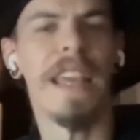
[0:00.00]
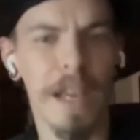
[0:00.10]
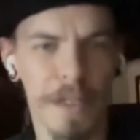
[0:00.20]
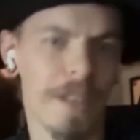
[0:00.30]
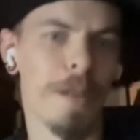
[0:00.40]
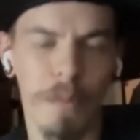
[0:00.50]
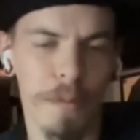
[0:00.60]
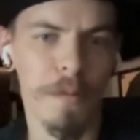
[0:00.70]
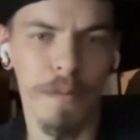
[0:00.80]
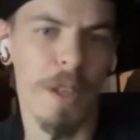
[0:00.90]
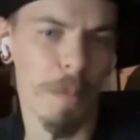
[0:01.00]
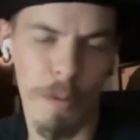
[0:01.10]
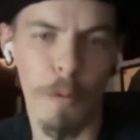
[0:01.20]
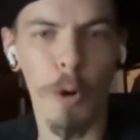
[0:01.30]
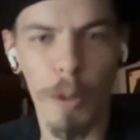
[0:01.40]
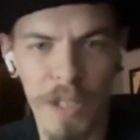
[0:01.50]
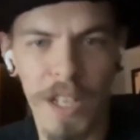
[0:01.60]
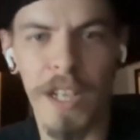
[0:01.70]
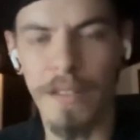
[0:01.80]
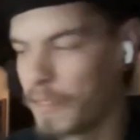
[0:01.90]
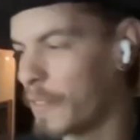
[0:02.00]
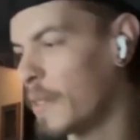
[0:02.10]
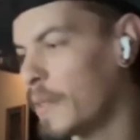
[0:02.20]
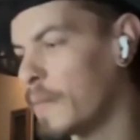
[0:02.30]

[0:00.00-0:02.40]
get out there and you know perform live.